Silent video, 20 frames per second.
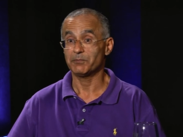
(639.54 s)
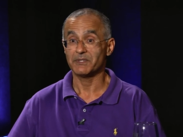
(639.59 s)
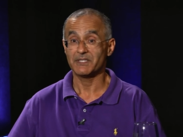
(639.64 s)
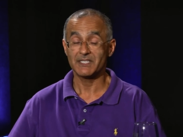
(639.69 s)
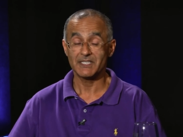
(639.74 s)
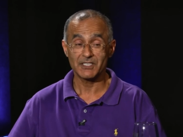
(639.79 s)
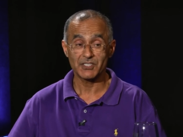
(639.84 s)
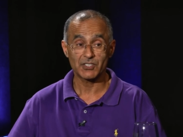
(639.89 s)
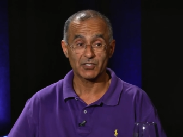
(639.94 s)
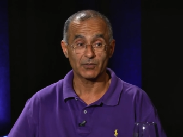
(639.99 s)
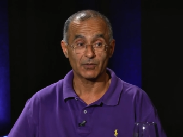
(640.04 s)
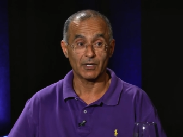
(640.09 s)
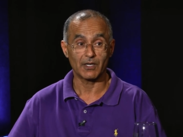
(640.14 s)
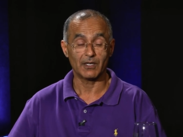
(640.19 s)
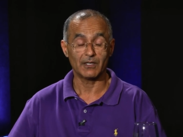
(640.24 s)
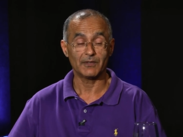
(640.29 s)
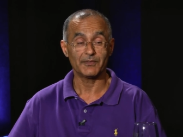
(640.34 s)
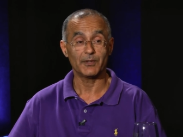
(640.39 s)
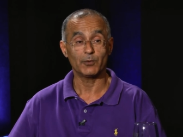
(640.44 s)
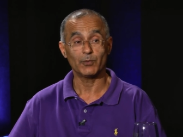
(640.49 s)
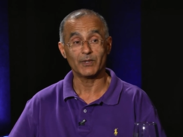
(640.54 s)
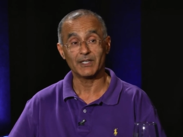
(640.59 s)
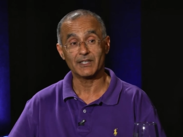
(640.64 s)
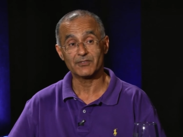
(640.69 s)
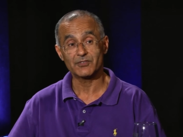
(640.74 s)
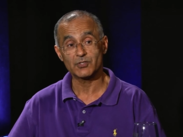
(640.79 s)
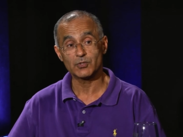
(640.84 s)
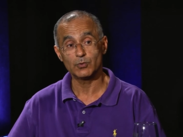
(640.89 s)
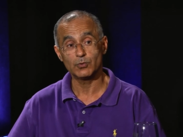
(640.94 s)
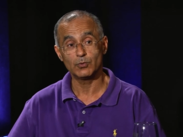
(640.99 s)
a Petite Syrah. Then we
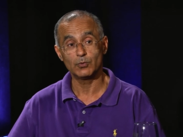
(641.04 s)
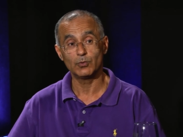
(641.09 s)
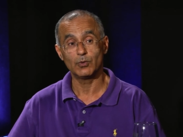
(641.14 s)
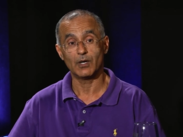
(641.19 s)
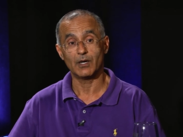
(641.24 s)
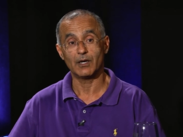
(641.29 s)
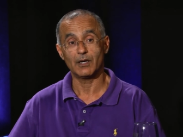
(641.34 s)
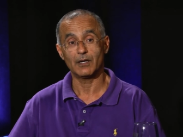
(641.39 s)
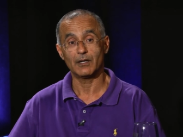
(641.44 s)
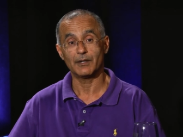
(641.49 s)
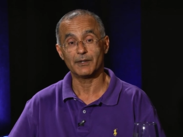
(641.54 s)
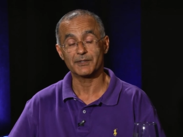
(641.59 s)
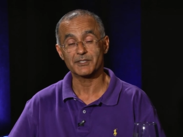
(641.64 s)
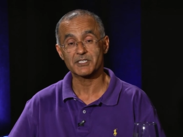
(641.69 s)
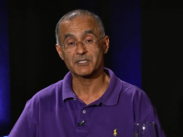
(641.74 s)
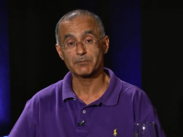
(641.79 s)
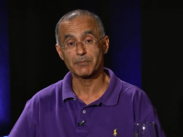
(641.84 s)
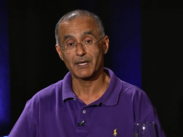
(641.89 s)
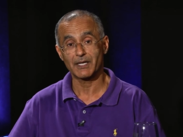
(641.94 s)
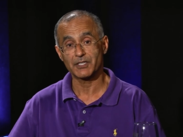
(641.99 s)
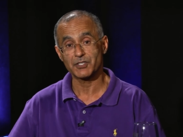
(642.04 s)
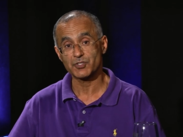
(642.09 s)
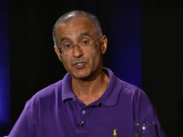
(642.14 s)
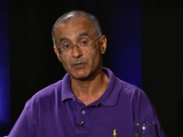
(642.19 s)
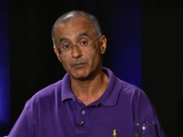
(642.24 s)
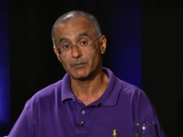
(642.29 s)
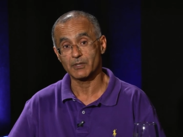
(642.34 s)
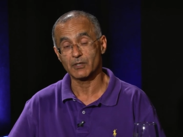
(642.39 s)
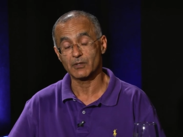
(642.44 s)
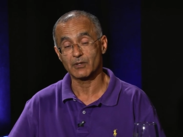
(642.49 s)
have two uh,
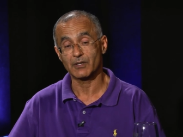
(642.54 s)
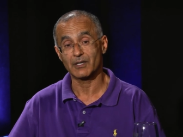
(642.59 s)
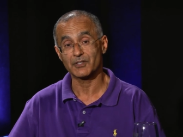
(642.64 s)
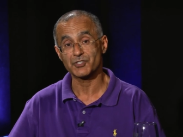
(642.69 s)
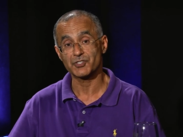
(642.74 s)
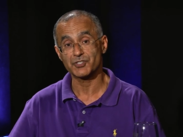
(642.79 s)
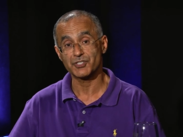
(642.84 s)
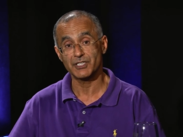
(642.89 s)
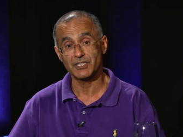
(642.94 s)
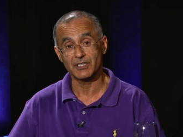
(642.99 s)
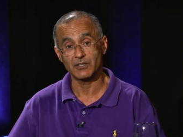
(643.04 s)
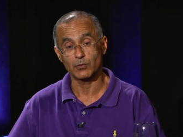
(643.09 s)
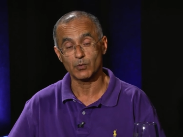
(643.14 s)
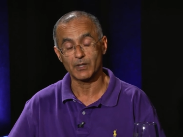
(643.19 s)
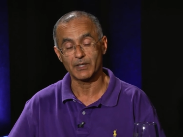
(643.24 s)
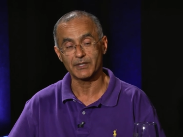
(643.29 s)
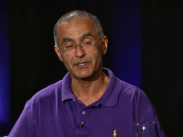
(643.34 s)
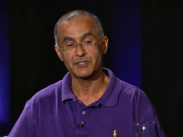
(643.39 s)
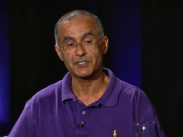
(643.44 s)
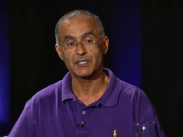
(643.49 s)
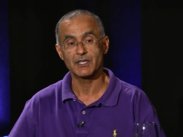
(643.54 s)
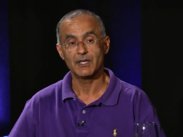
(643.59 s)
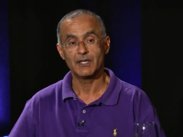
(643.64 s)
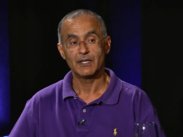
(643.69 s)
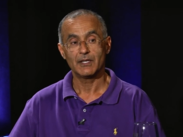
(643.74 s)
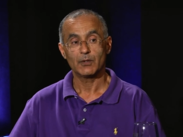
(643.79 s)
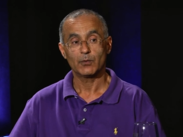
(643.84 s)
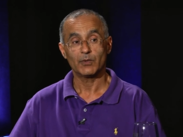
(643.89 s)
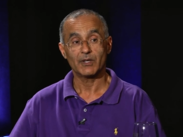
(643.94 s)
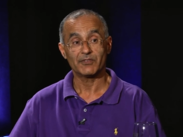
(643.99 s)
Spanish or, Argentinian wines.
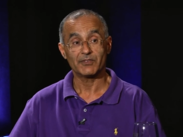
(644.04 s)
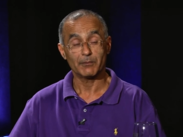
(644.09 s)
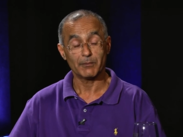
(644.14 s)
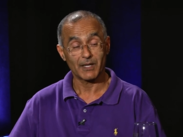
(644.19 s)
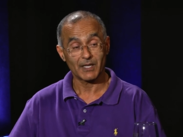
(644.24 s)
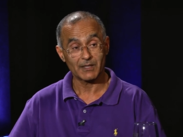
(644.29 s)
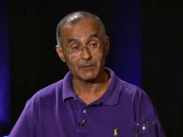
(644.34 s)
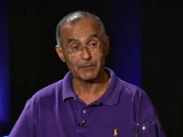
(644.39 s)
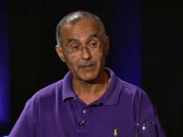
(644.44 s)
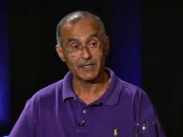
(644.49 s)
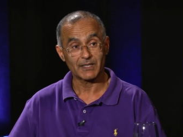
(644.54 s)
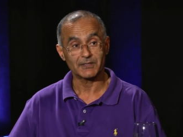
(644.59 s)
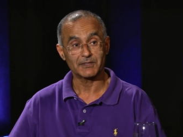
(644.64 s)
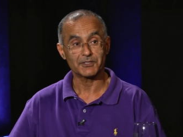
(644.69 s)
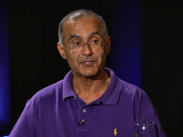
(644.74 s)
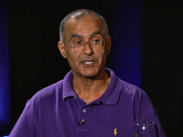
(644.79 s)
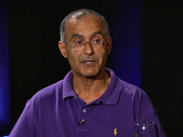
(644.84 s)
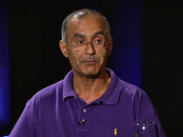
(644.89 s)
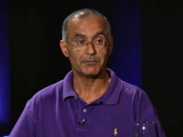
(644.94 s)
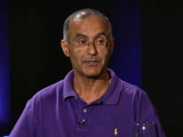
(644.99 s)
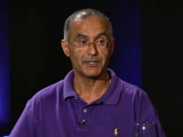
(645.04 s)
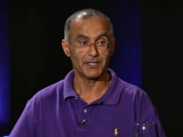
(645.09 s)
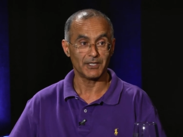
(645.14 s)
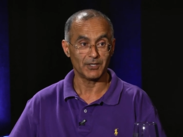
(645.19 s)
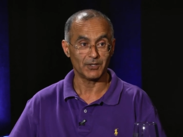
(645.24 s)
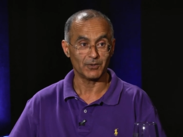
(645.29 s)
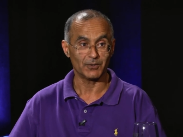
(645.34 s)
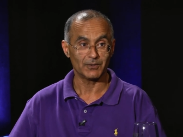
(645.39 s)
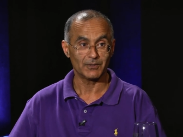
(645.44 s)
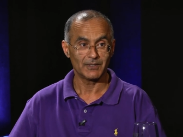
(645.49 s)
We have the Malbec and the
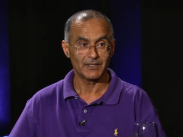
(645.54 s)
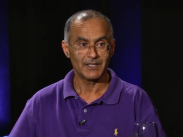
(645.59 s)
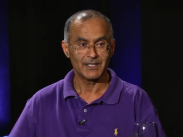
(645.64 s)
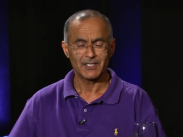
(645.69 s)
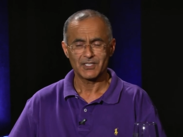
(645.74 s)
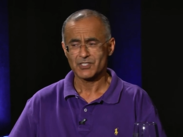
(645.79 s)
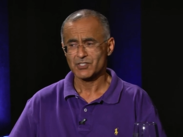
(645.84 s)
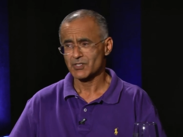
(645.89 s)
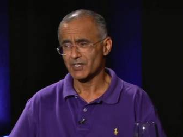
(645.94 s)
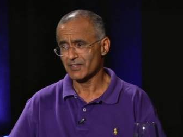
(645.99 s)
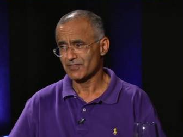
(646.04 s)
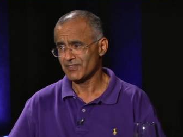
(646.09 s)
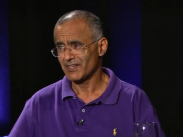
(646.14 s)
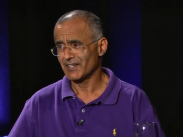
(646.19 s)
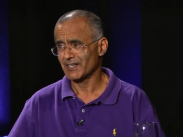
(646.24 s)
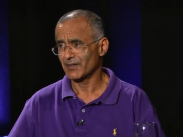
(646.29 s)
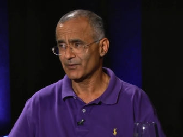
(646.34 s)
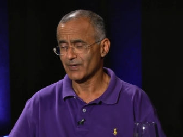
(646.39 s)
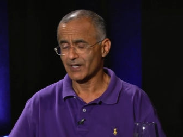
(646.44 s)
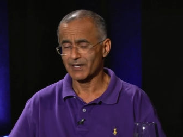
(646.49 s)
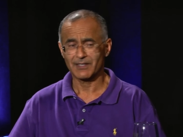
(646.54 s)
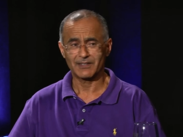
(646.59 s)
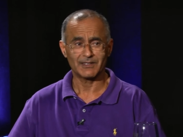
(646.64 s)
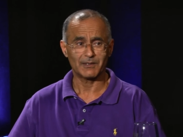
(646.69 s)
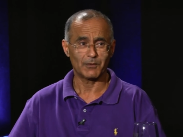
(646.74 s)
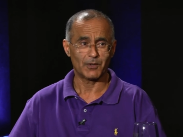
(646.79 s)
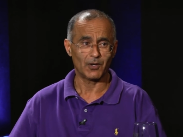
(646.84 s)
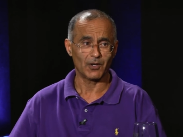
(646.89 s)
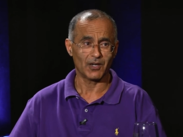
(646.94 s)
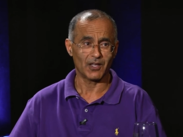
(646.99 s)
Tempranillo. So I think I rattled
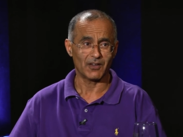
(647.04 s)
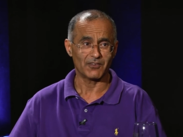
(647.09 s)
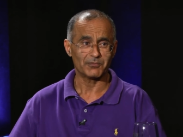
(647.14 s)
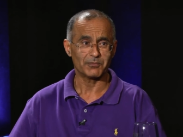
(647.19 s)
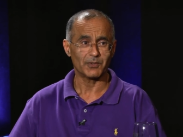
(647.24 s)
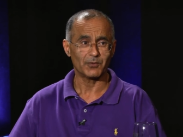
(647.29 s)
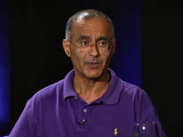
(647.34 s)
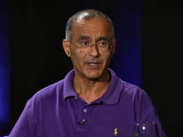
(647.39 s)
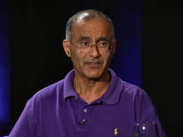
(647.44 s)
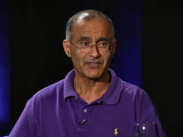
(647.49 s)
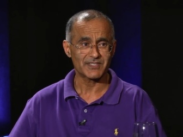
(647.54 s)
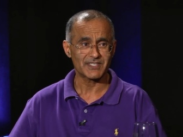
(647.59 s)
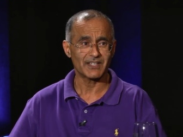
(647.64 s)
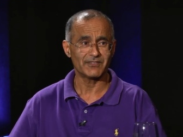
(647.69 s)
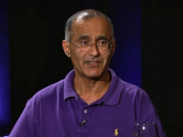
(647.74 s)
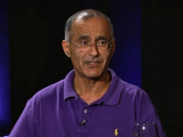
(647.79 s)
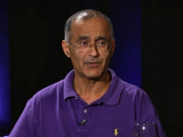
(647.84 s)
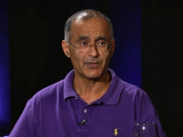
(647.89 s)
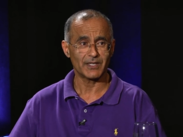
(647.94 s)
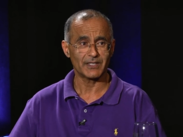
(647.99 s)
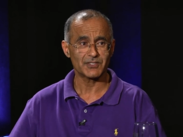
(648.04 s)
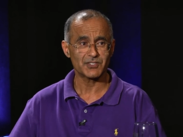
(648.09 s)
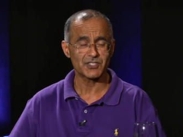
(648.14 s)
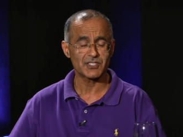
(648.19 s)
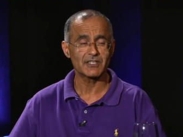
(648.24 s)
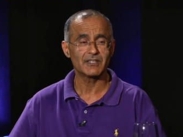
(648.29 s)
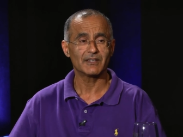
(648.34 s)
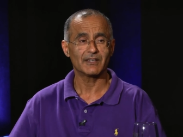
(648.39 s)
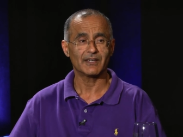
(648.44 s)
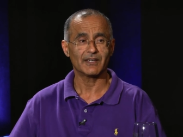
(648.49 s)
them all off. But we have seven
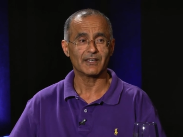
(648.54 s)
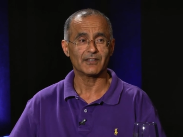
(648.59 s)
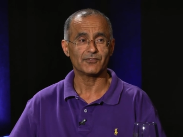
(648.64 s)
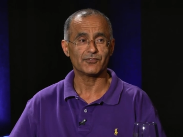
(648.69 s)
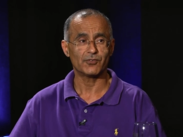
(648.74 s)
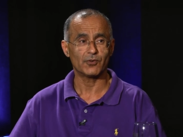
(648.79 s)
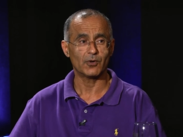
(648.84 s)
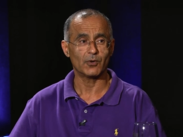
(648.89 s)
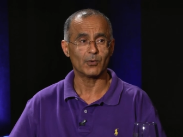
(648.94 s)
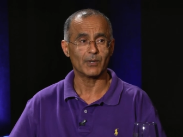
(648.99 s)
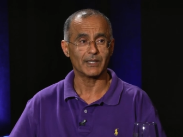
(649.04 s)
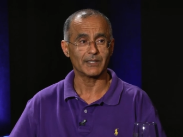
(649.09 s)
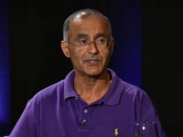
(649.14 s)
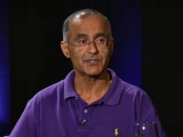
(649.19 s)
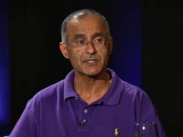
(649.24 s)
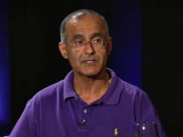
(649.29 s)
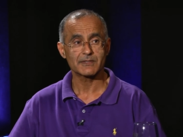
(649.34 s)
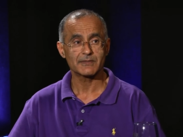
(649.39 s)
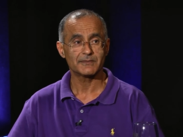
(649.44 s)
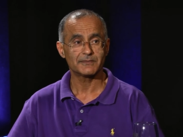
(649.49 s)
reds and four whites.